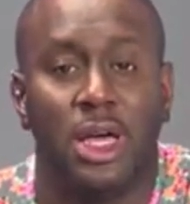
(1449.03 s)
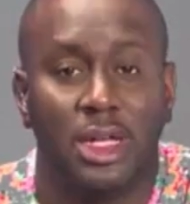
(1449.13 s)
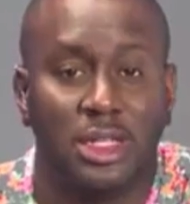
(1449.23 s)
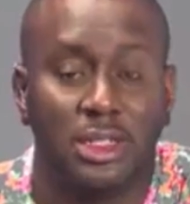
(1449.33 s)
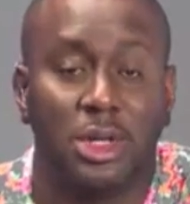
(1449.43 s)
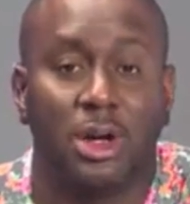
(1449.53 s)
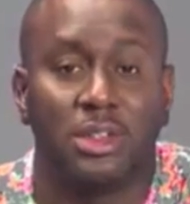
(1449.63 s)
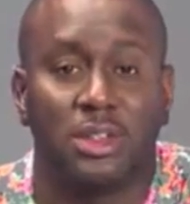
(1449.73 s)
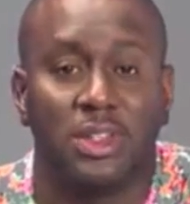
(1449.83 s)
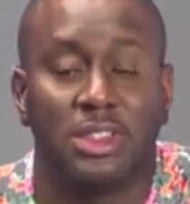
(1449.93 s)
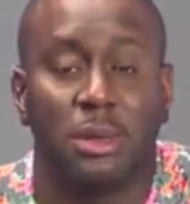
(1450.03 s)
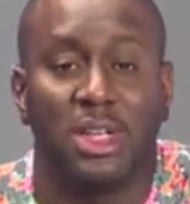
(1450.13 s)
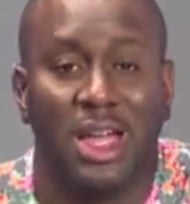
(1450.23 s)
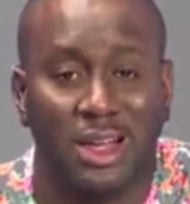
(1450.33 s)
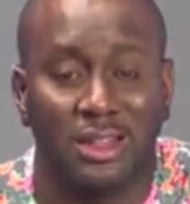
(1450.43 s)
the Tobago House of
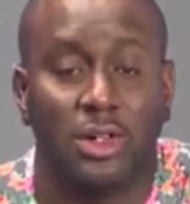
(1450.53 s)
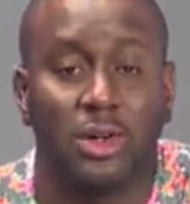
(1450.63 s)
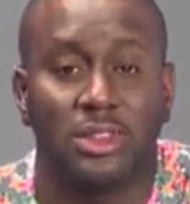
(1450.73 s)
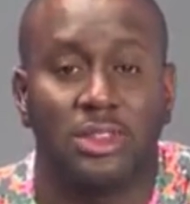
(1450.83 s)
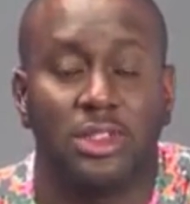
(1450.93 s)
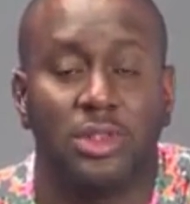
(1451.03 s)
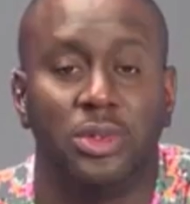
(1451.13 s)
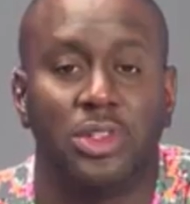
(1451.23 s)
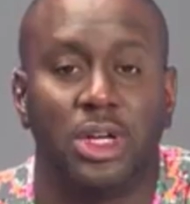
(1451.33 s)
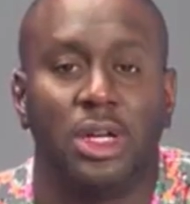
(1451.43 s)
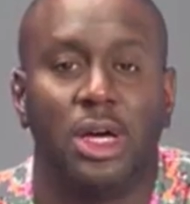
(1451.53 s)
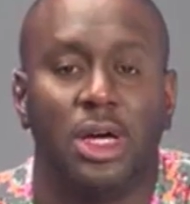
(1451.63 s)
Assembly Act, the Constitution,